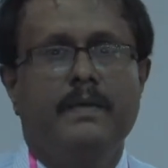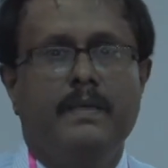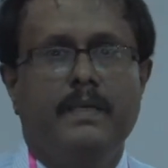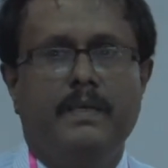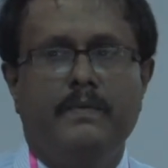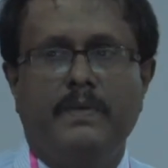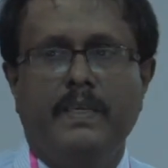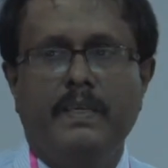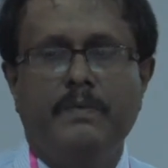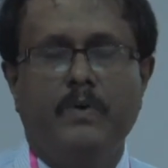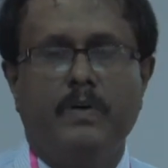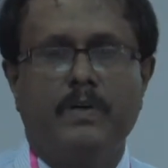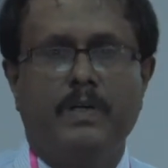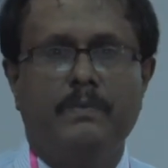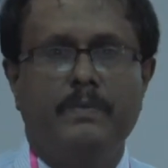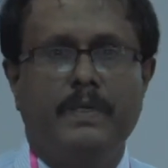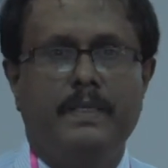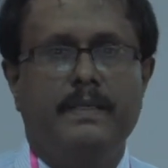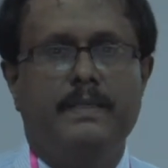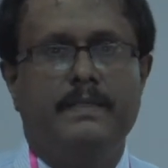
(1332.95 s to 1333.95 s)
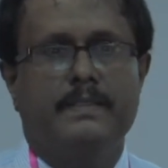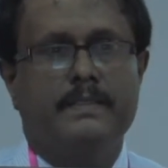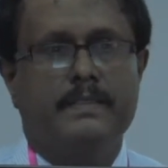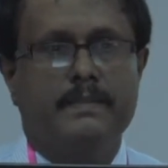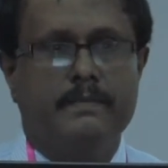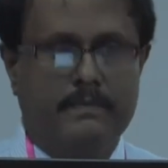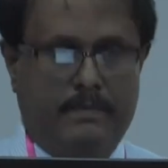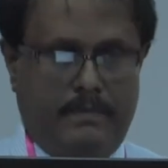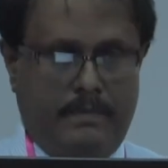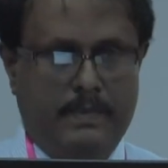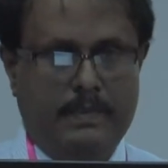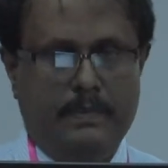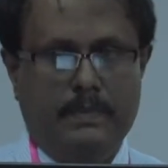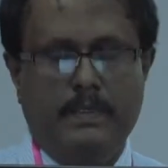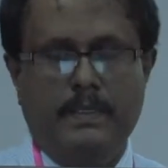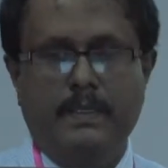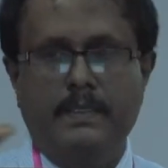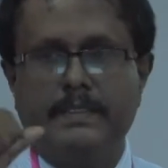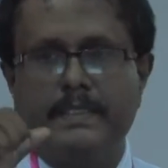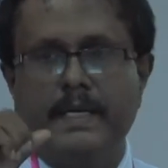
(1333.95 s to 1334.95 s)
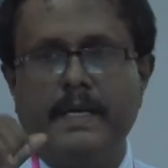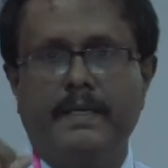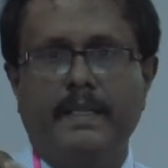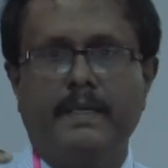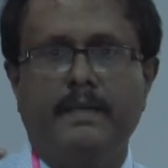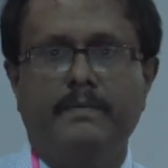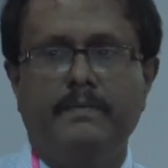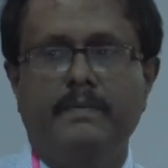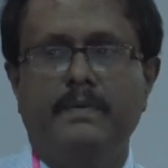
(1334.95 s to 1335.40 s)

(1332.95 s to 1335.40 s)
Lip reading: If hemoglobin is static,